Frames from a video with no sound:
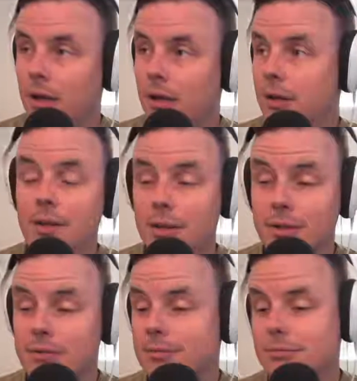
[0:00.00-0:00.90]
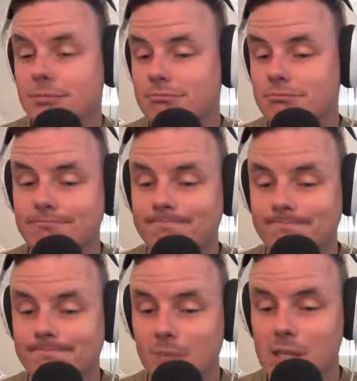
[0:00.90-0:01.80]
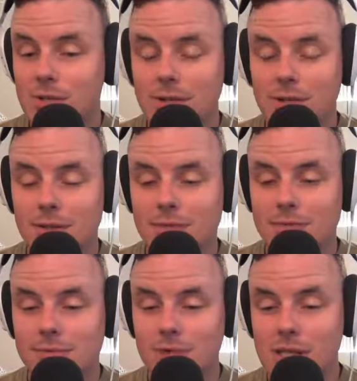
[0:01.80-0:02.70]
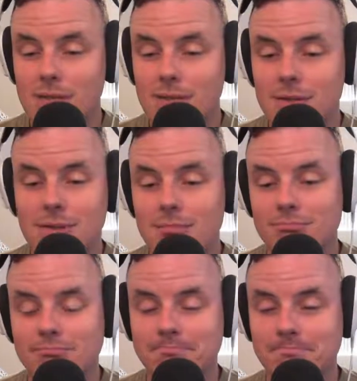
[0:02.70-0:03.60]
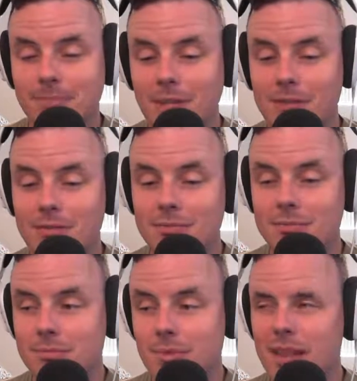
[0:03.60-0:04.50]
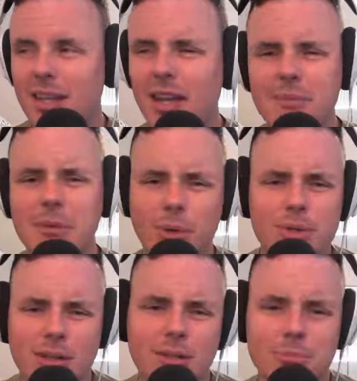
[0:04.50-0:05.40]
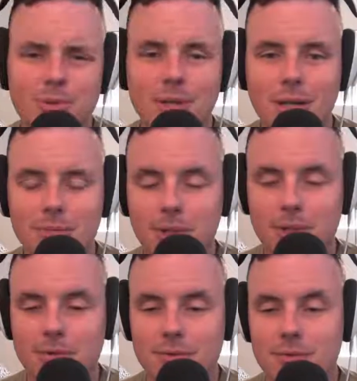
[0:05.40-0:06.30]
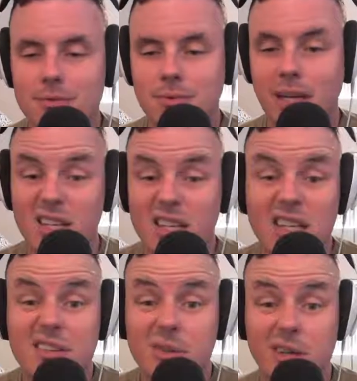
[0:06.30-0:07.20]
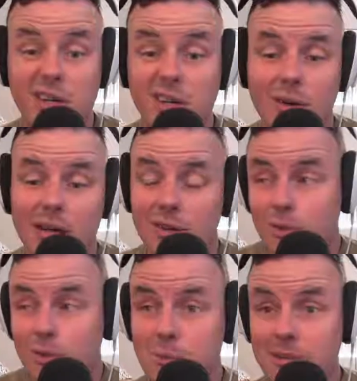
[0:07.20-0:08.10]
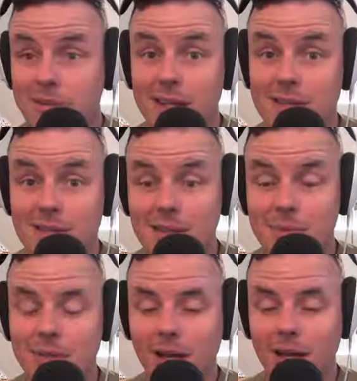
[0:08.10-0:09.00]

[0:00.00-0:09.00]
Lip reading: And then t-shirt, jeans, and I think I had my motorcycle boots on, but I didn't need to. I could have worn my Vans and they wouldn't have